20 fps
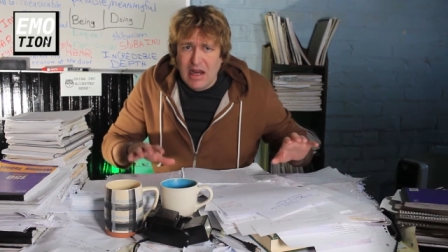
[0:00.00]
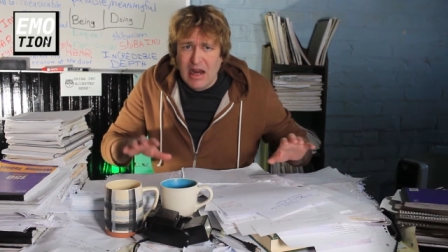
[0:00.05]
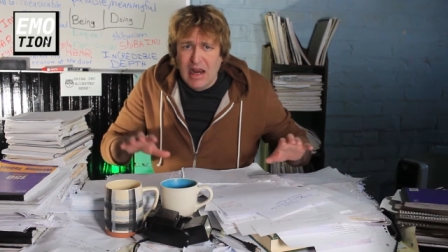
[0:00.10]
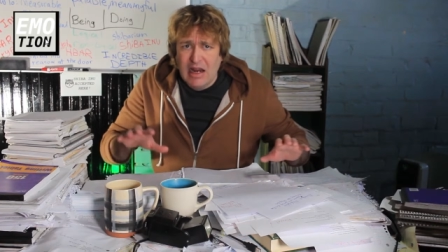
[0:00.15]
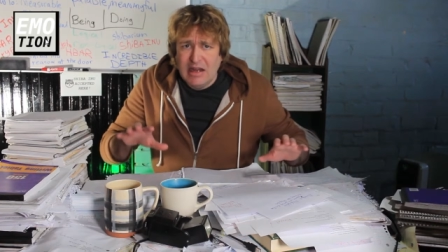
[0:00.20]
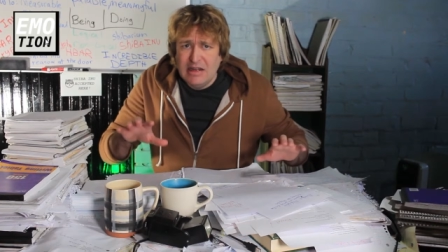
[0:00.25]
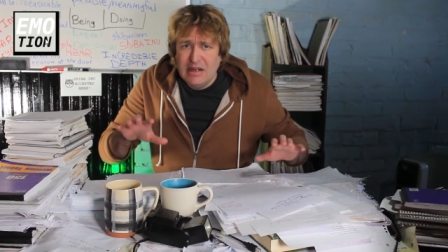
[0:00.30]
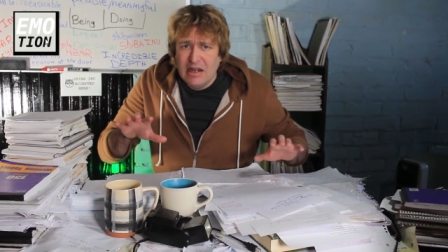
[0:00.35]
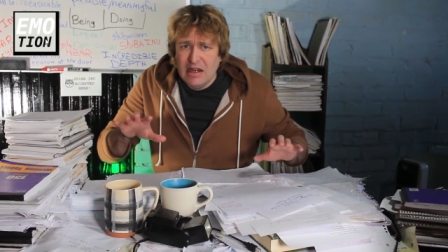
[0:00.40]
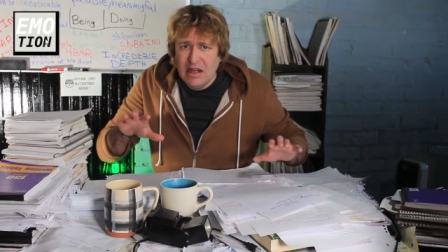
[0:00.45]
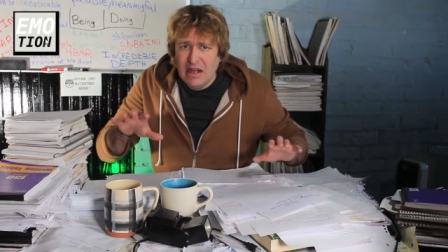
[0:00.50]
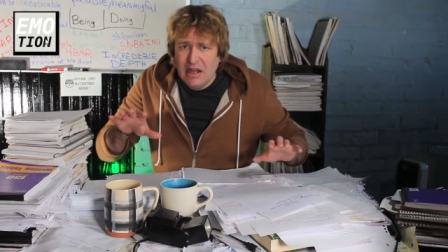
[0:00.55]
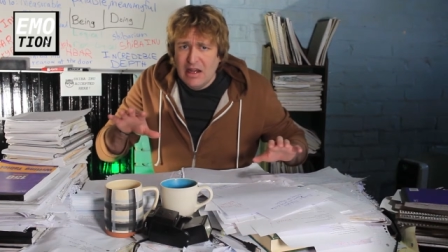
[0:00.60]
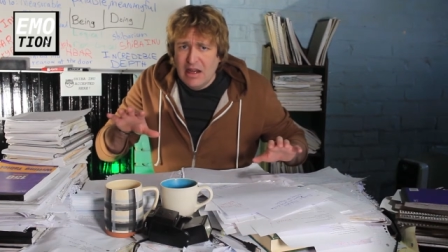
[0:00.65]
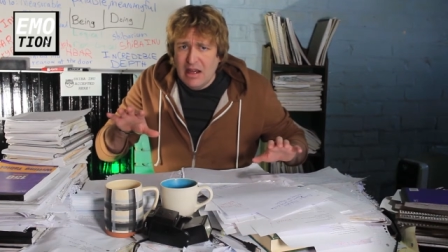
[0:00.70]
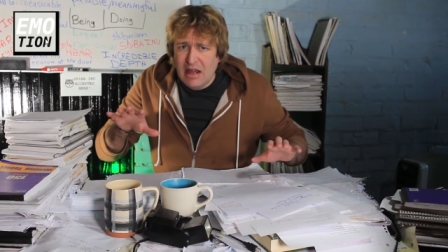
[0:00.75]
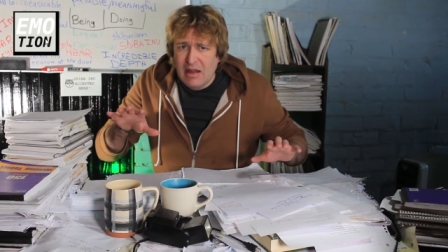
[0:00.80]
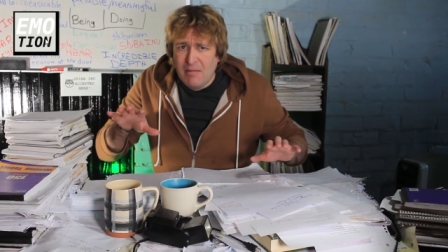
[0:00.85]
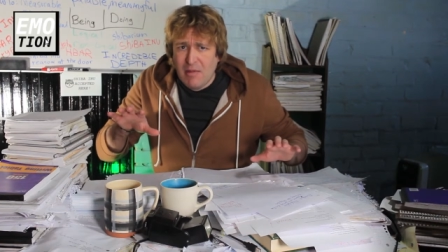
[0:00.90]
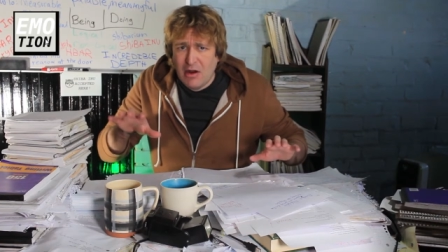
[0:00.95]
and
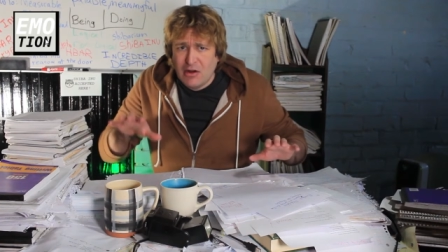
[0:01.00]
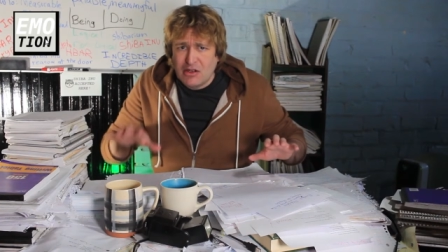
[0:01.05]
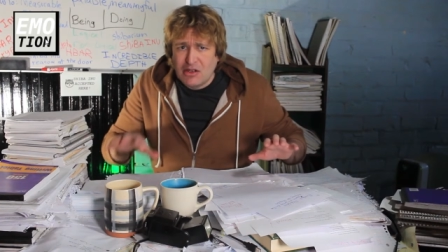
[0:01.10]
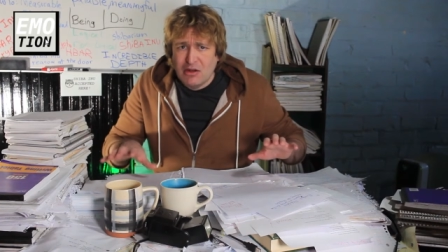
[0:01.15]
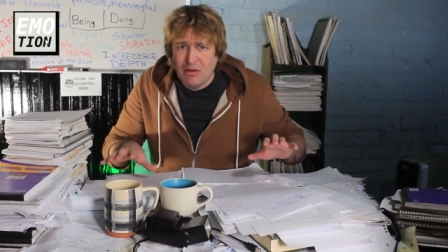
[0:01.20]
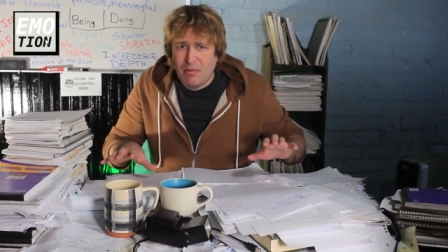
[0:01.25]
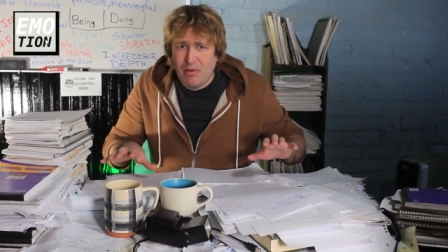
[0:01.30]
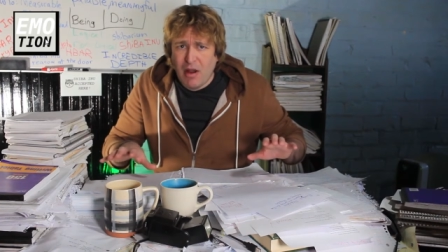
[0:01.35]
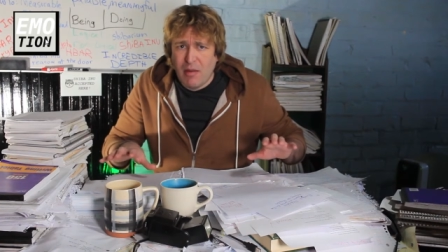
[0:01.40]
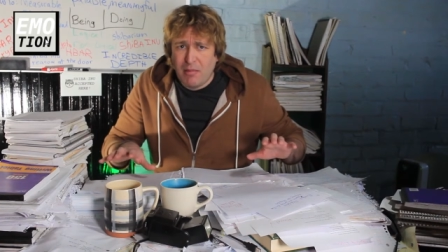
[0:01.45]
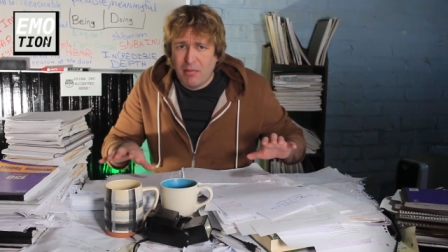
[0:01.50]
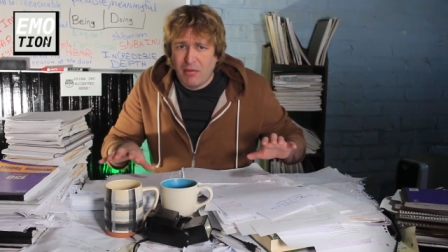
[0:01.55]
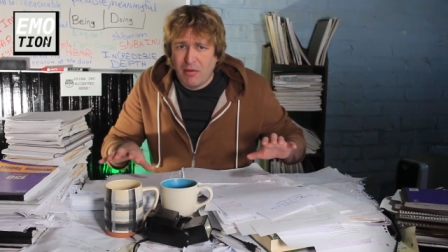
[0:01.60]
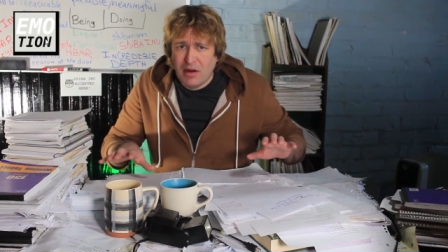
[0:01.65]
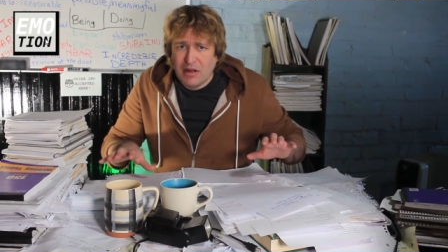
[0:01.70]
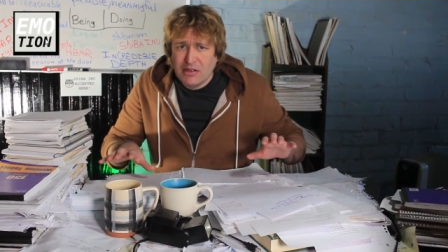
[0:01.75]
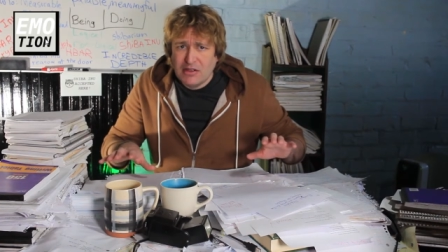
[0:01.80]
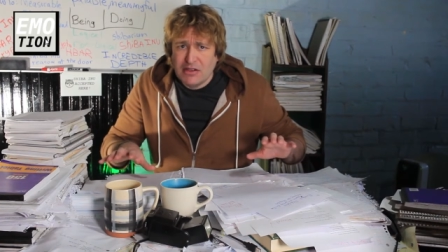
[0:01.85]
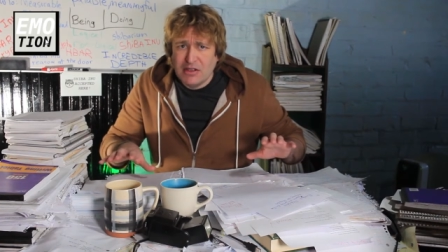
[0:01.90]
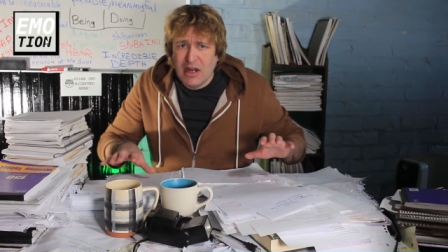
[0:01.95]
emotional
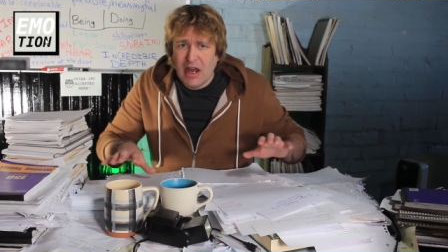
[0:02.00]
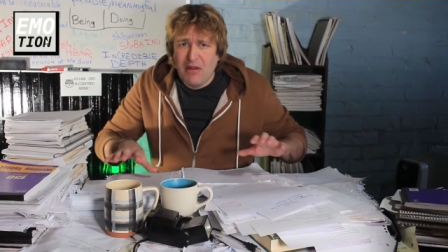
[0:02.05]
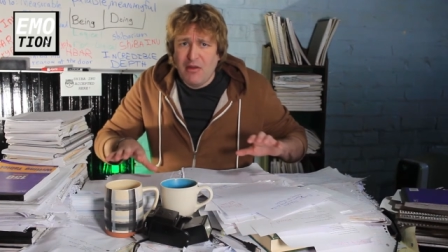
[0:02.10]
preparation.